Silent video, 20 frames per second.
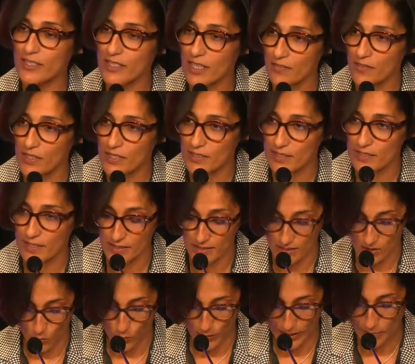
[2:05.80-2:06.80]

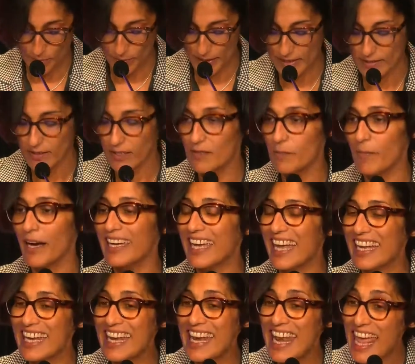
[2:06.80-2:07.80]
services will be done by
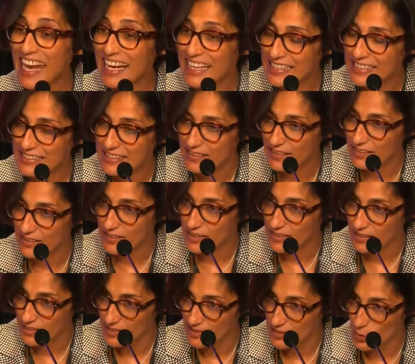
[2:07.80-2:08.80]
an excellent
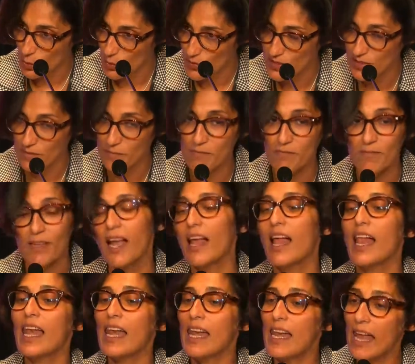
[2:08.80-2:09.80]
consortium
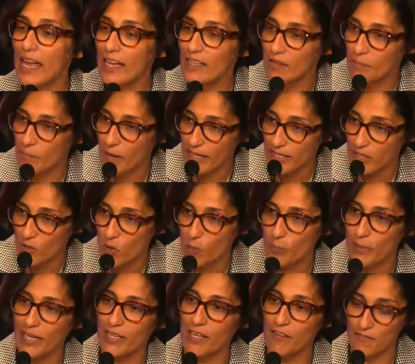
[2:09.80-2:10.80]
led by
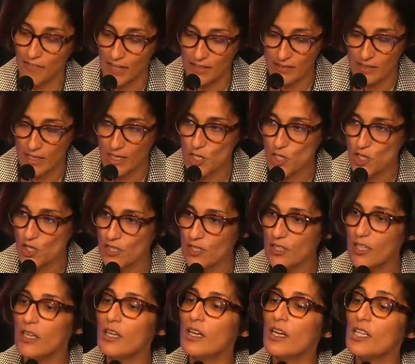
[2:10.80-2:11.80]
Europeana Foundation
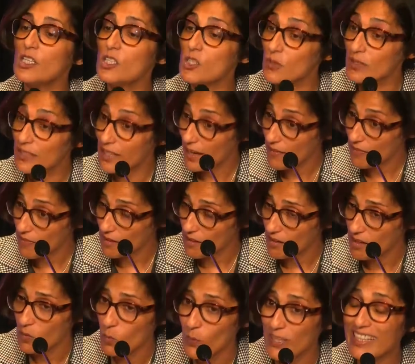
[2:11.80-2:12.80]

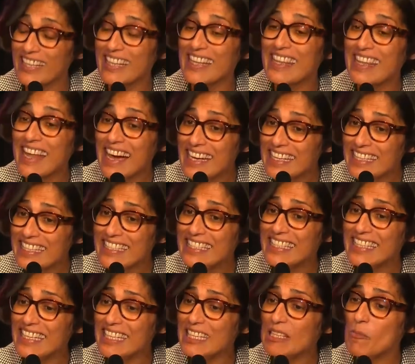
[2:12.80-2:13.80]
together with
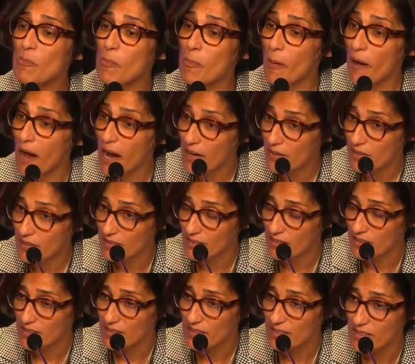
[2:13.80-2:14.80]
19
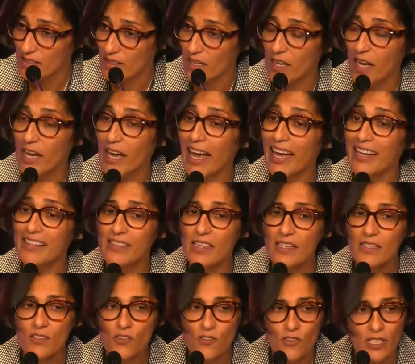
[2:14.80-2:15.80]
partners. And
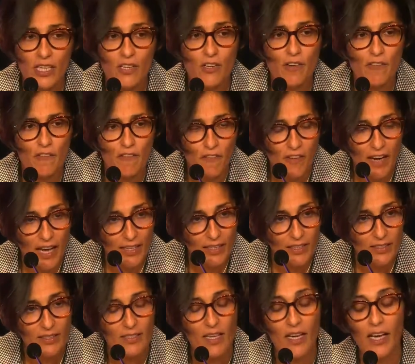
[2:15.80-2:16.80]
this really
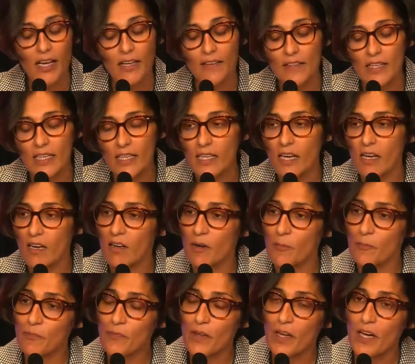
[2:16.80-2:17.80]
reflects the
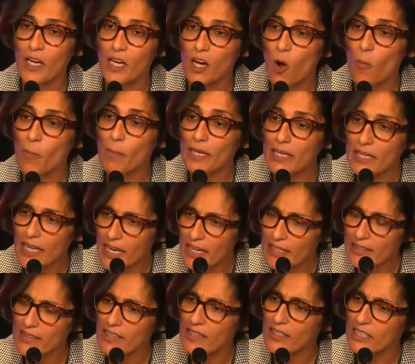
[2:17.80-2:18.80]
um,
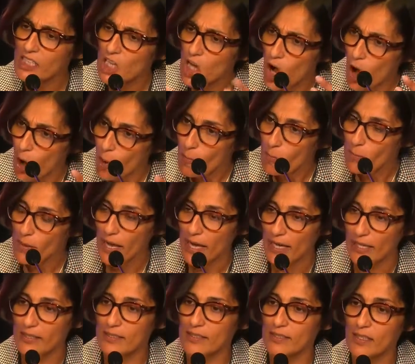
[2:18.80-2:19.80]
complicated,
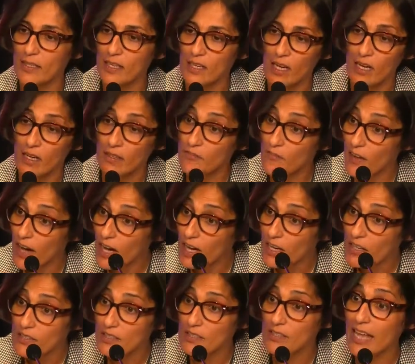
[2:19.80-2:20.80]
complex
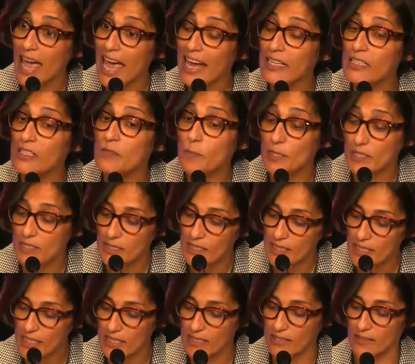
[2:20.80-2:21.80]
advanced
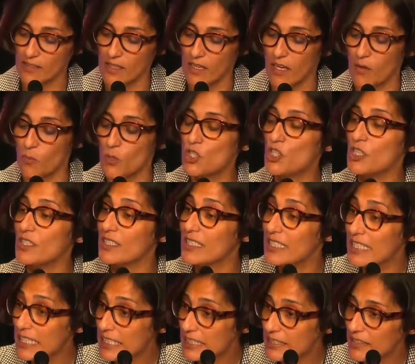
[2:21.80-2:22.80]
expertise uh, which is
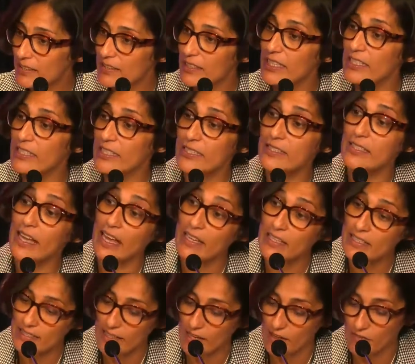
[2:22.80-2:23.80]
needed in this
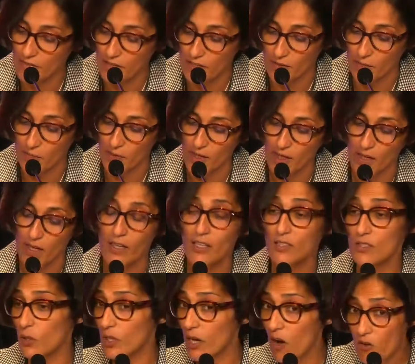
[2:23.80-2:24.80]
endeavor.
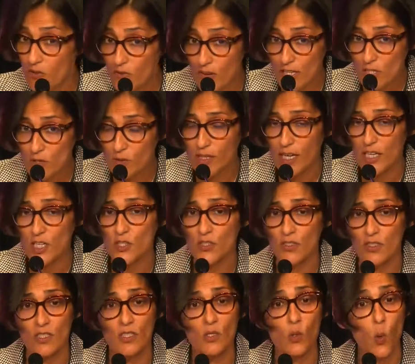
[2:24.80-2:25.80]
So
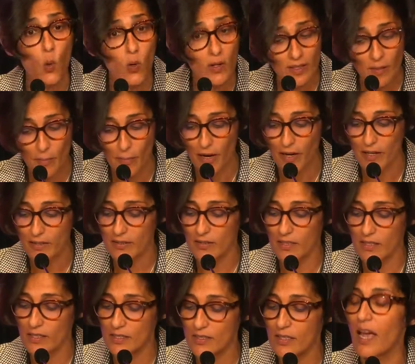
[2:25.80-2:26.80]
congratulations to all the
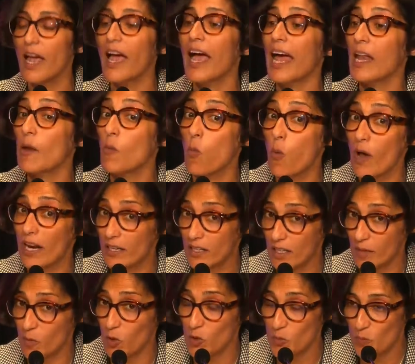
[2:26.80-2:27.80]
partners and
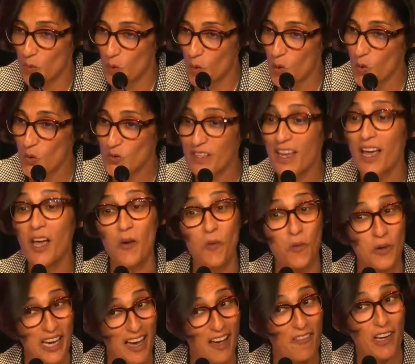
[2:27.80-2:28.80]
welcome on board.
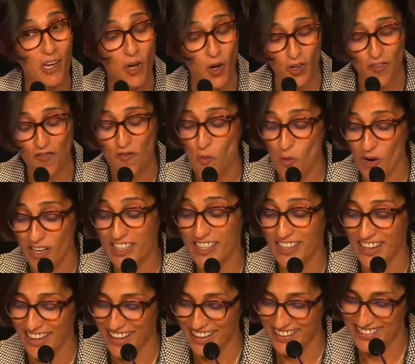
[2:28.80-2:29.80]
We have a lot of work
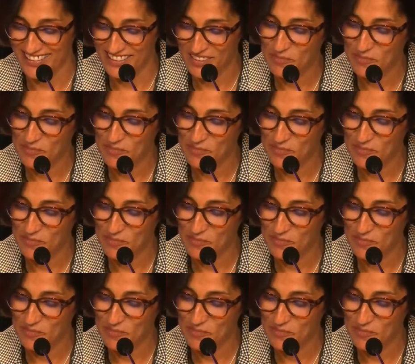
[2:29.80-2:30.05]
ahead.